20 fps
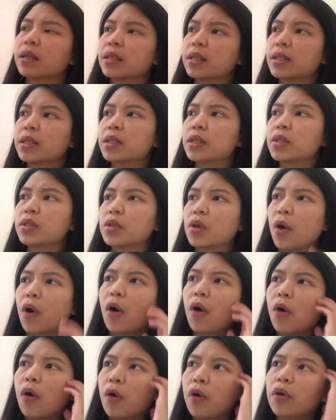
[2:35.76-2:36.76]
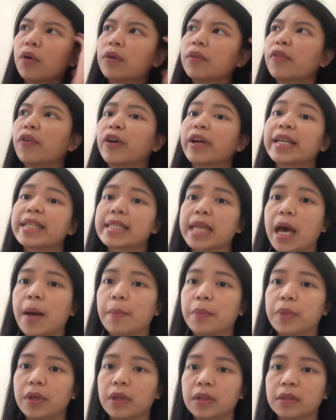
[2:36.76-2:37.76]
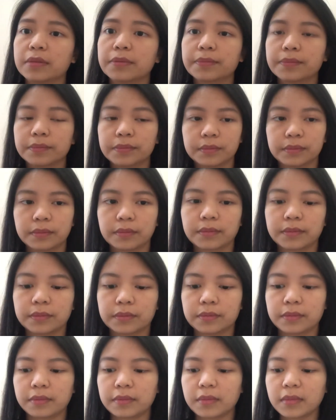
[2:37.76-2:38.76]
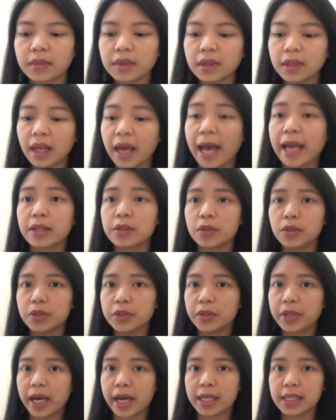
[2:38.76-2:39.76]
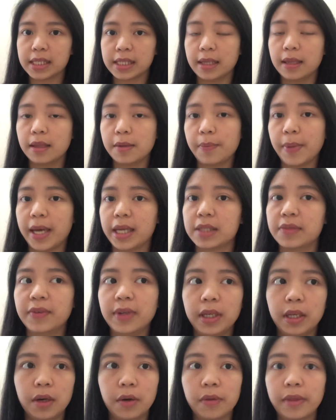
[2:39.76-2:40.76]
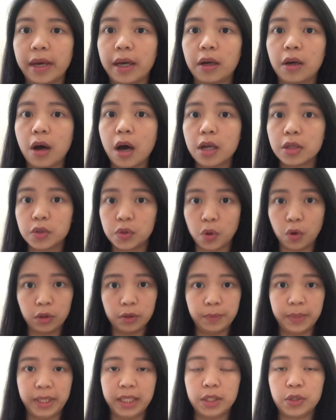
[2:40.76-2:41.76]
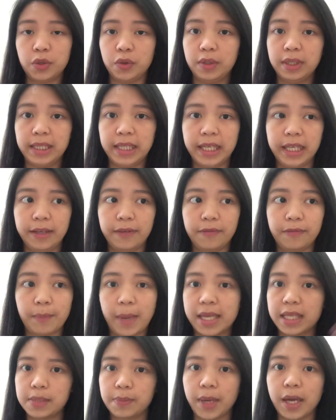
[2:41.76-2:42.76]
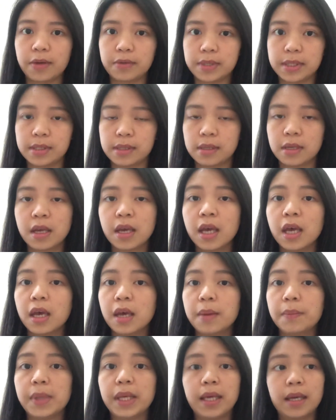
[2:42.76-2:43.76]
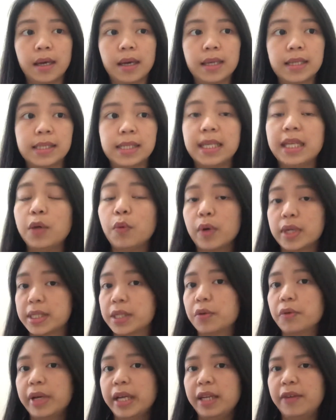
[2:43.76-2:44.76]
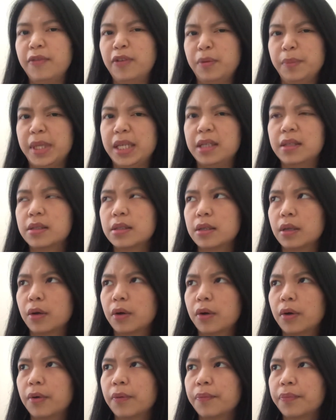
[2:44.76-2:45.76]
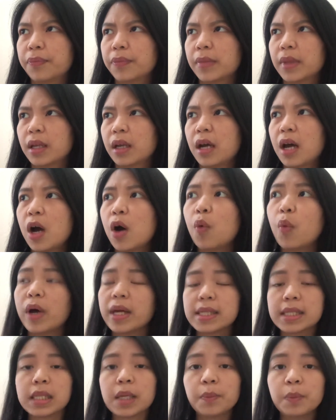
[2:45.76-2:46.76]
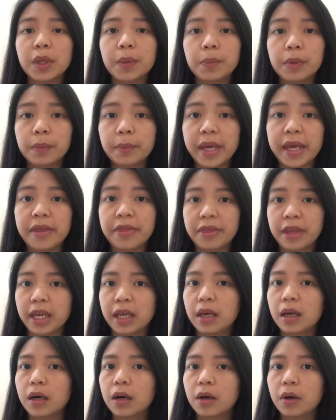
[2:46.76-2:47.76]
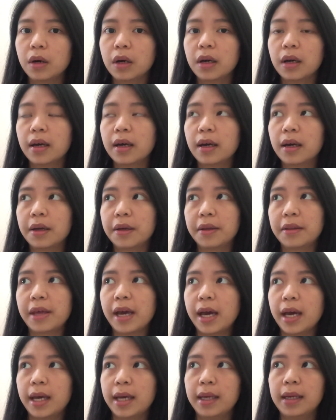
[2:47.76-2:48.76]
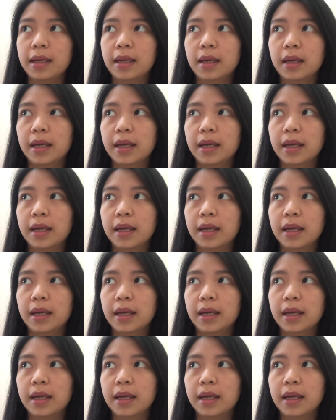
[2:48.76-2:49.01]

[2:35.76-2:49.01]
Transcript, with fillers: So, for example, I told you guys in the past video that God told me to leave my spouse because he wasn't ready for me. So, while some people may think that